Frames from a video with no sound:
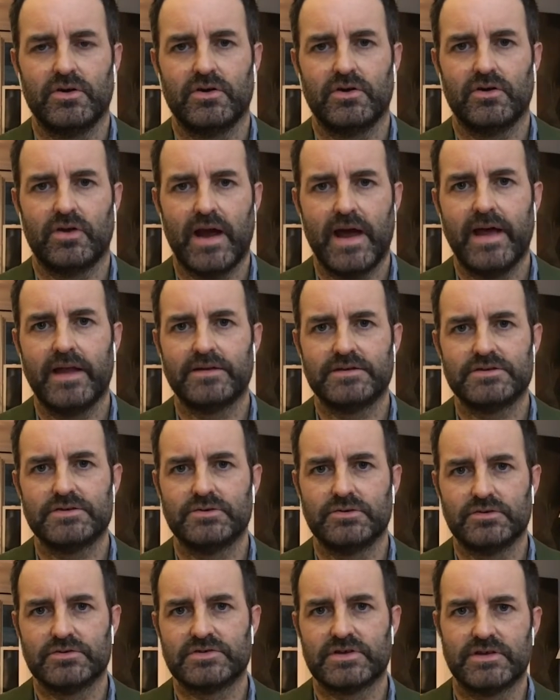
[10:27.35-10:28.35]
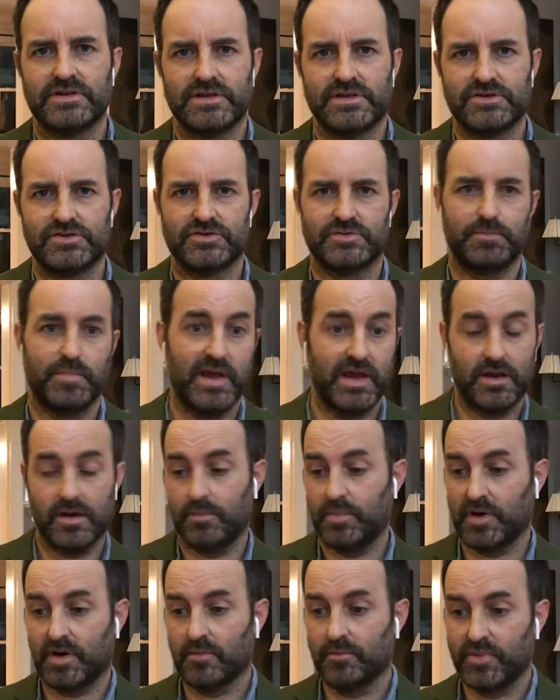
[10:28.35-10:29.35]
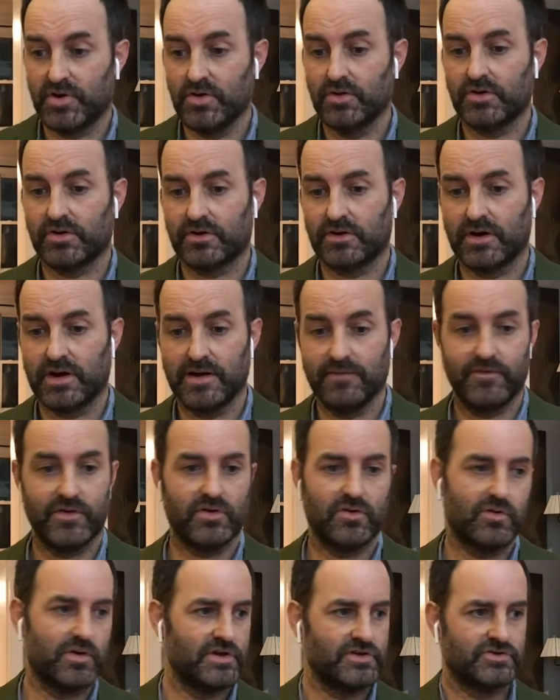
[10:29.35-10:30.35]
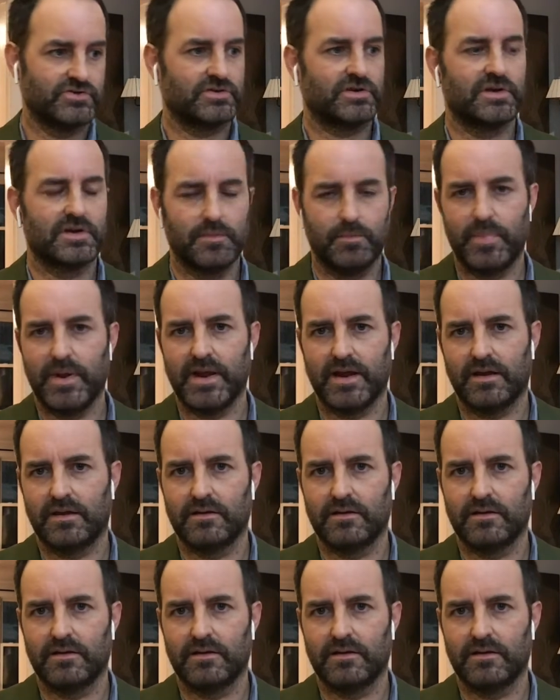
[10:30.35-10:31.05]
hand tools and then just pick up a computer if you're only just going to pick